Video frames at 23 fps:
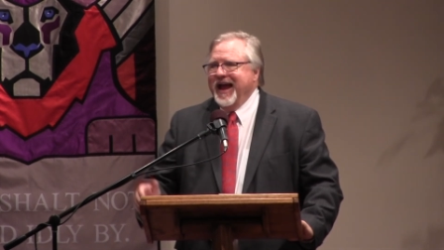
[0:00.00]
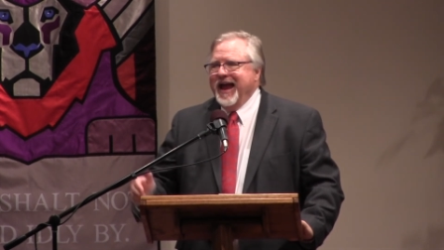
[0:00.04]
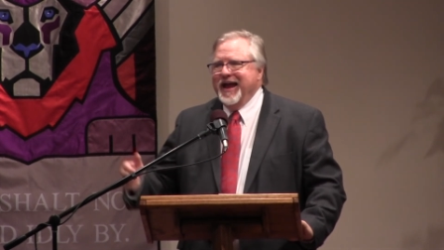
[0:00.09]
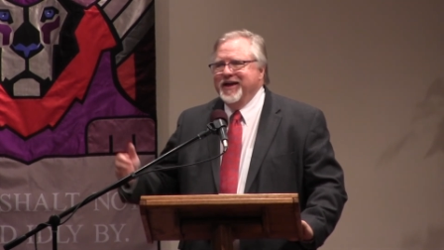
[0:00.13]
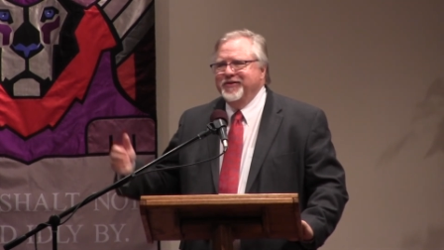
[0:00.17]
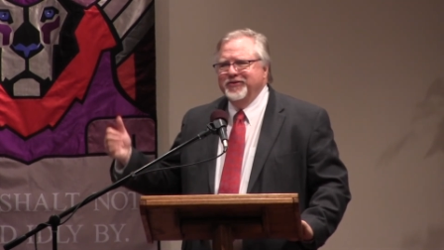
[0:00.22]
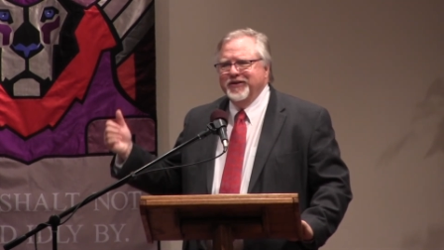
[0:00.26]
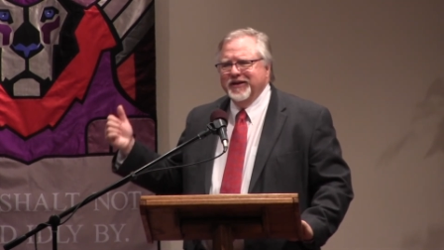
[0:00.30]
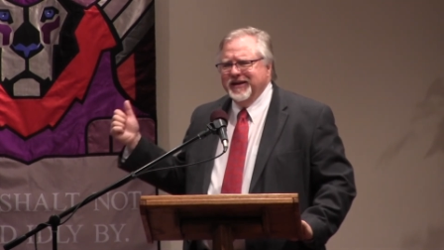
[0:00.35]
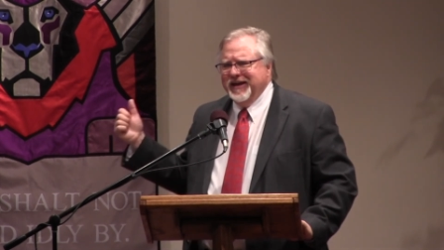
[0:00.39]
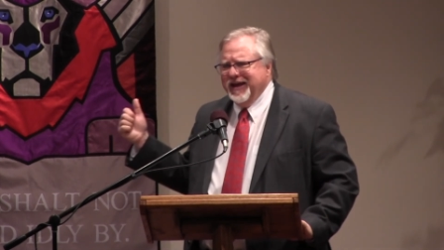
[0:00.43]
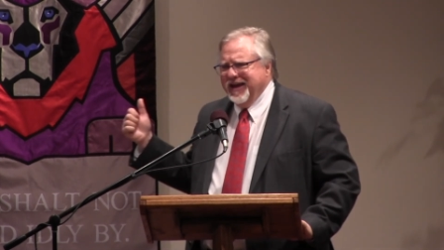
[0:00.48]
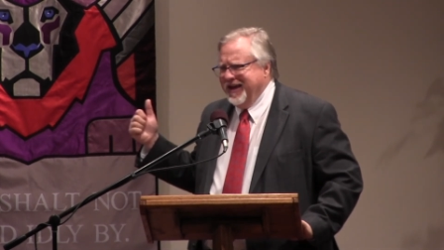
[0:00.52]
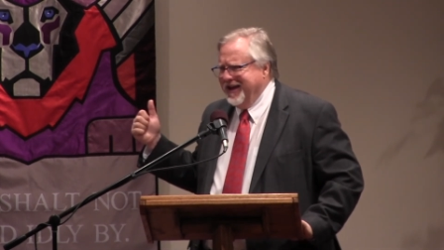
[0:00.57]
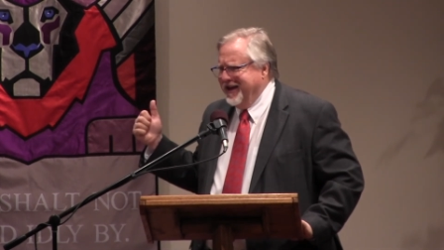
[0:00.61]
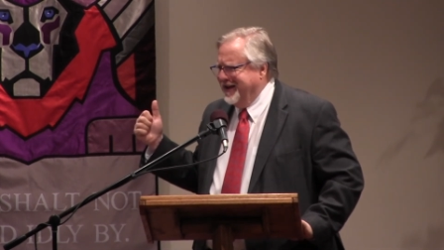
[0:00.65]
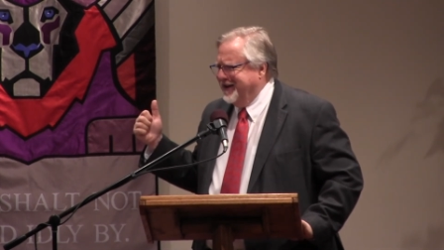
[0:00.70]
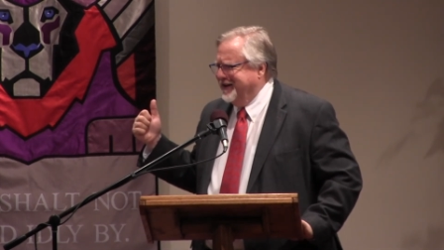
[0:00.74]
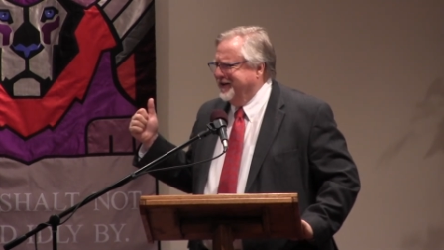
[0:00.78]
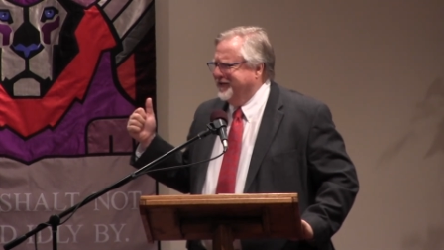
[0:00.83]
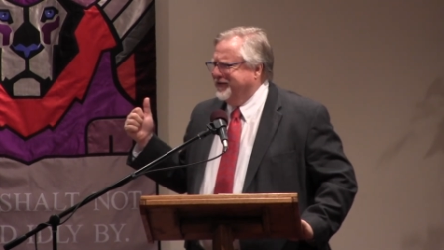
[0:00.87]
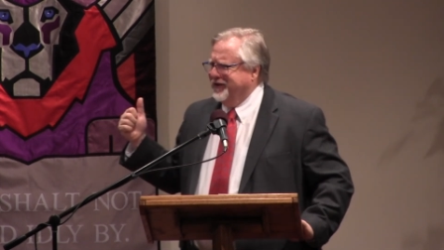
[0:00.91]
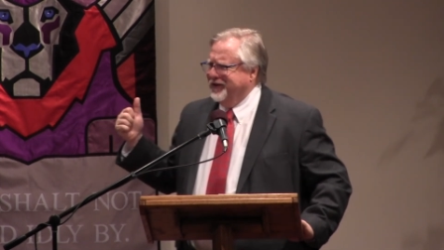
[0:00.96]
And the
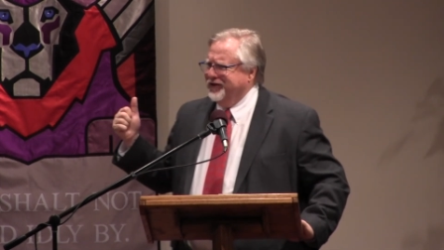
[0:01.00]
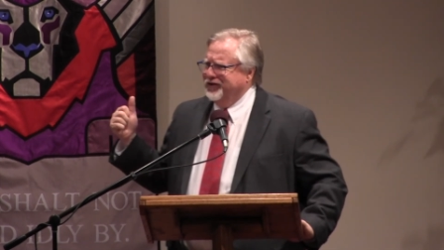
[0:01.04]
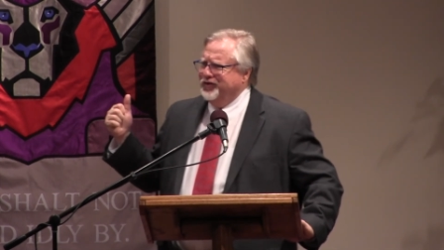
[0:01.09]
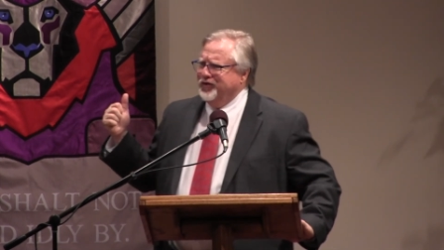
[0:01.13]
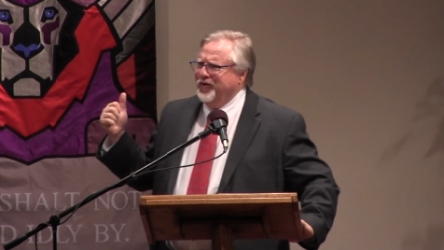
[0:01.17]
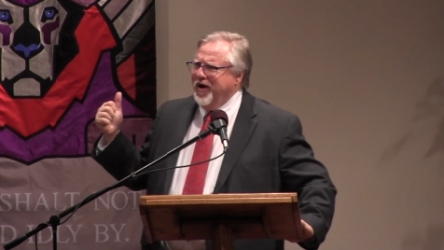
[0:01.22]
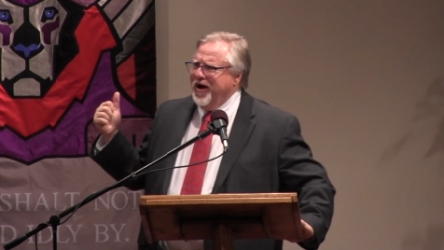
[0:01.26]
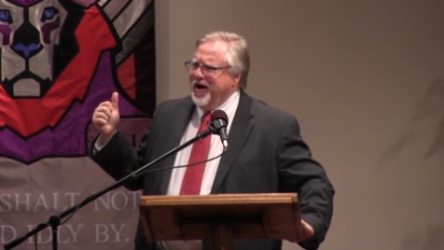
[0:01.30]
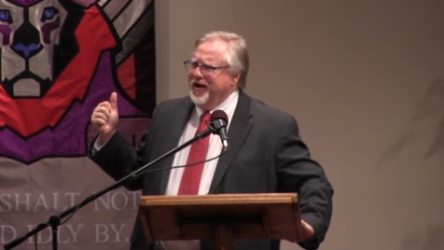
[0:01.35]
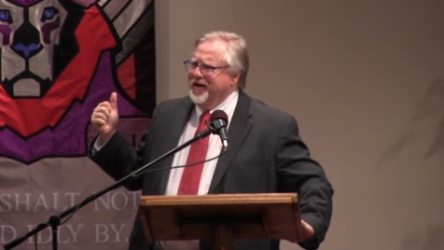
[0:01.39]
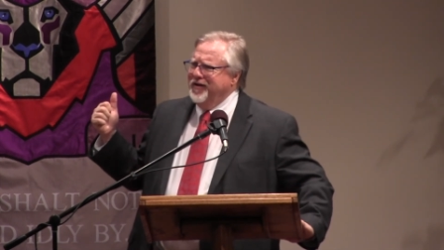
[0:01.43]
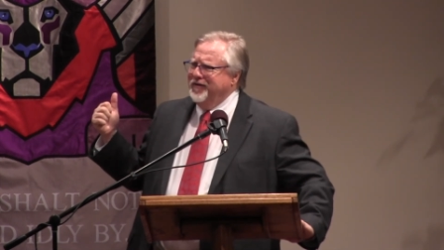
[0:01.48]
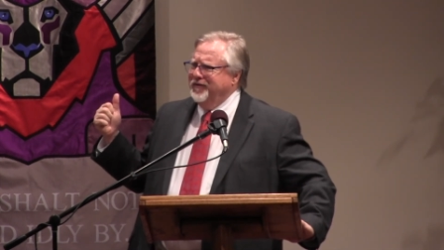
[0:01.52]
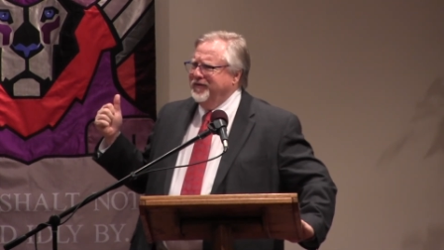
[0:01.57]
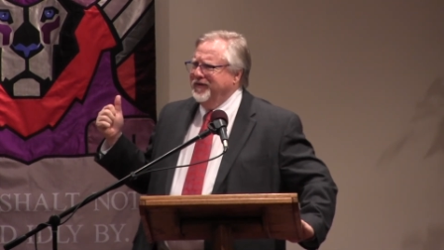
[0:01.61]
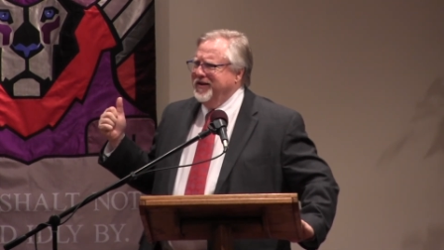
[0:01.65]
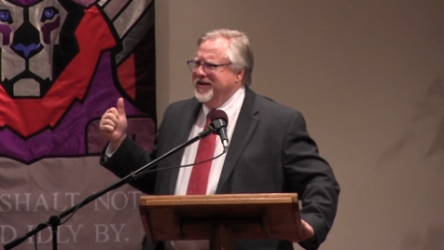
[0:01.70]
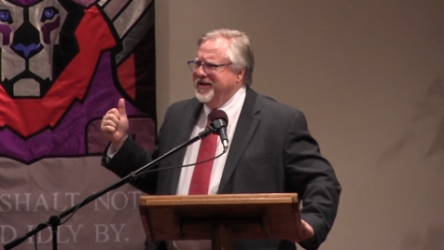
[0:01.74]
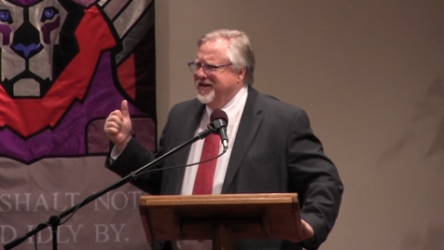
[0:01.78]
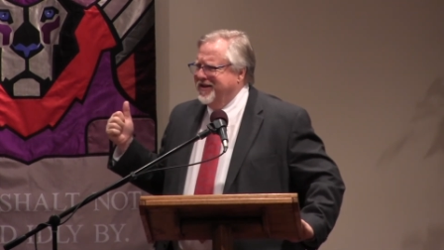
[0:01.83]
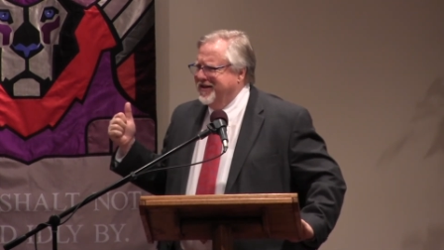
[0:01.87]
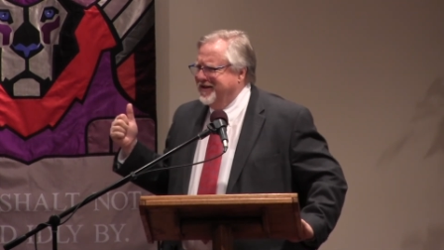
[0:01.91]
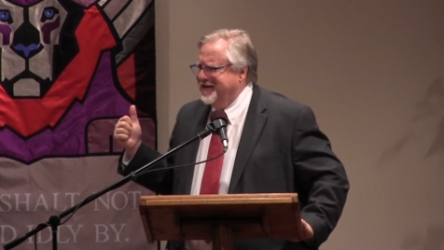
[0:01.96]
kid at the drive
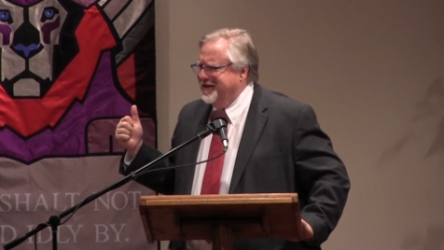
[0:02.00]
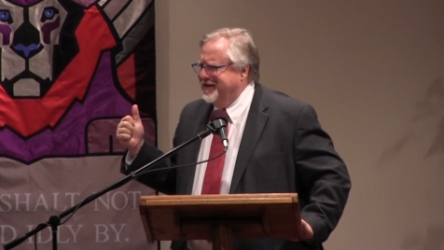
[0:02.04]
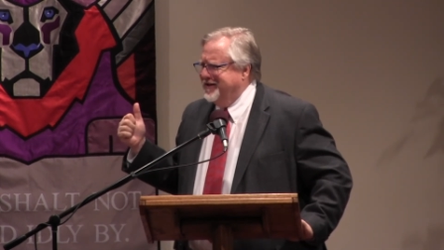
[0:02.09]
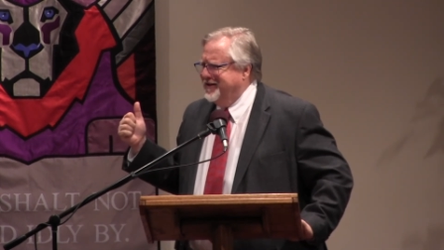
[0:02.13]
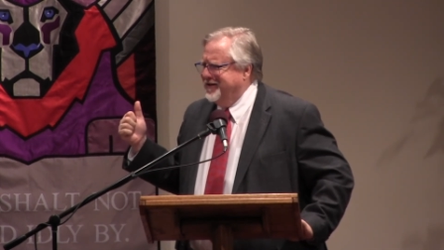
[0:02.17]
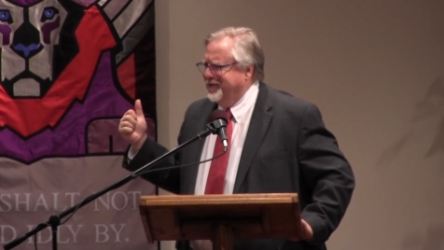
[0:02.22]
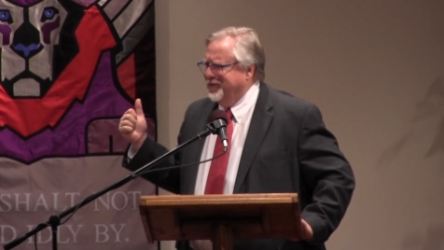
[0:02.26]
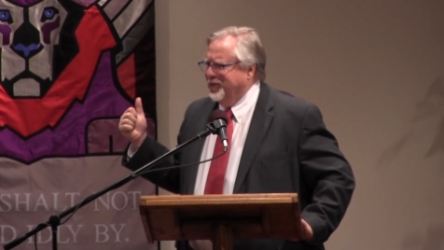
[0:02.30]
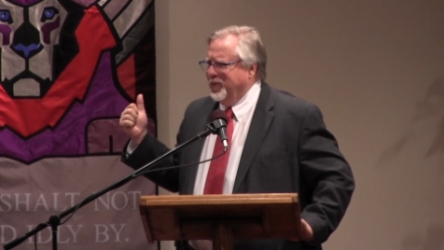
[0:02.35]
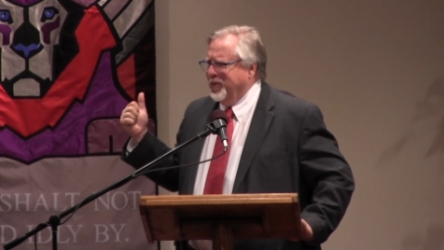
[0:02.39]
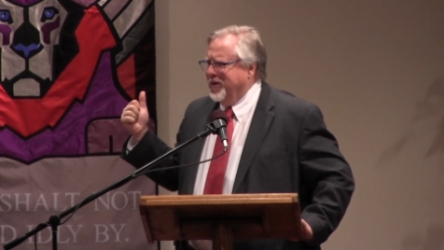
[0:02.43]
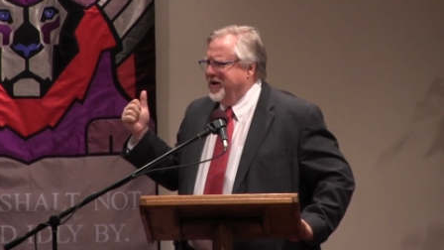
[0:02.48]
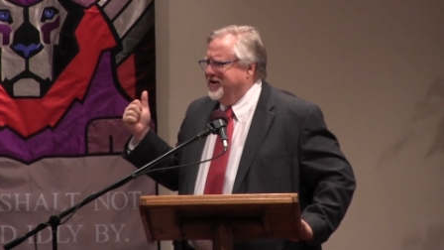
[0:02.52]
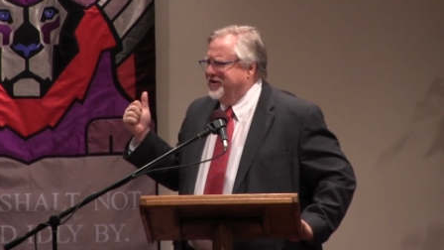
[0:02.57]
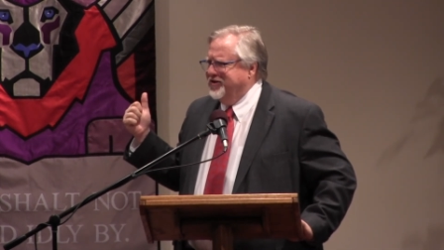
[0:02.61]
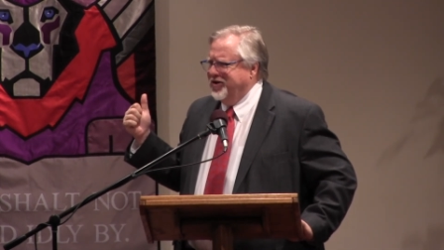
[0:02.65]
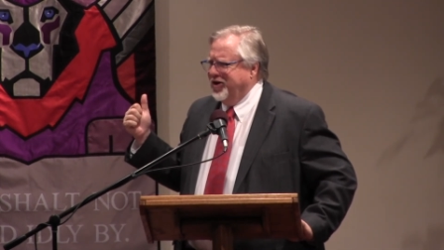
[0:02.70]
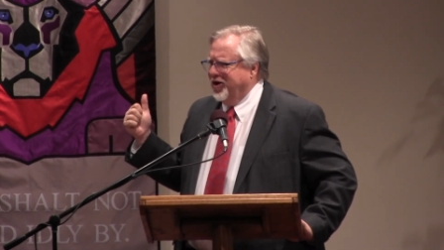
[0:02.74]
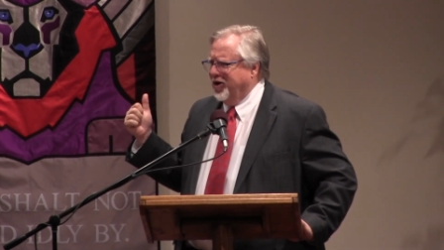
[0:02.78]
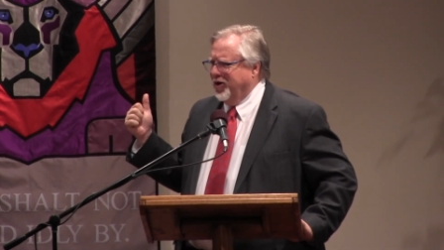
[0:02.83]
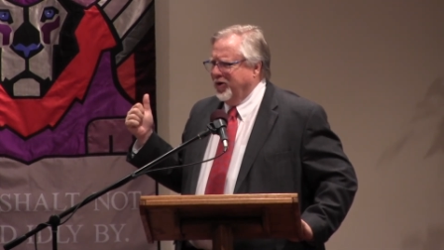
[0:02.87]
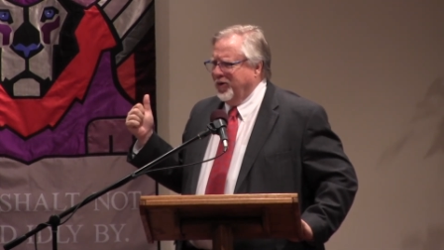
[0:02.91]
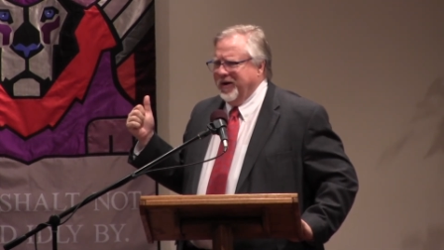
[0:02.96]
in
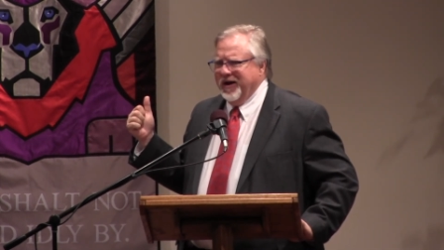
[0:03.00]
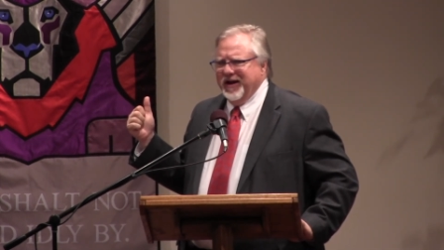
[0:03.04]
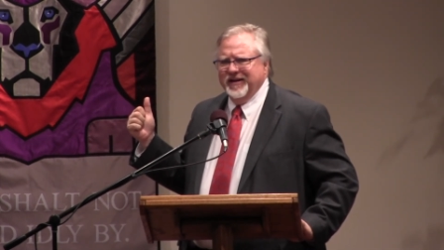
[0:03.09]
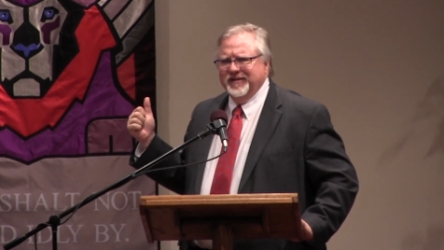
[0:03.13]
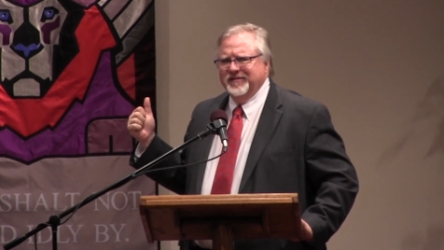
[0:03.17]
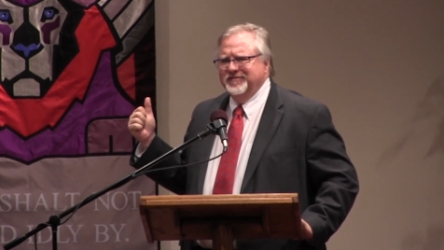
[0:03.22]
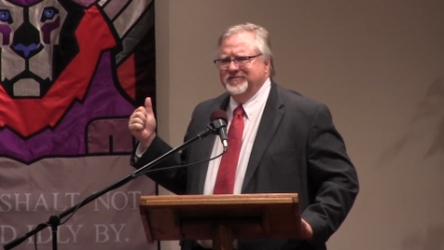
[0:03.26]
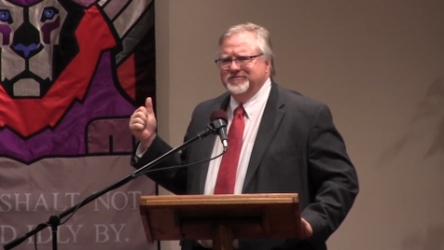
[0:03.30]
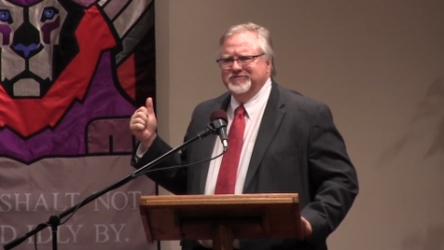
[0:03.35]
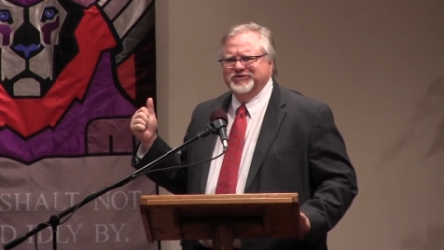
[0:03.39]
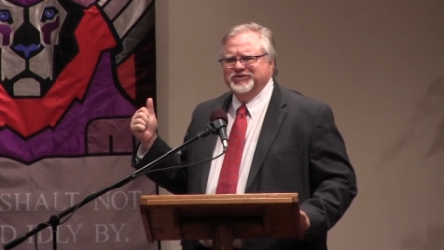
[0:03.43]
window at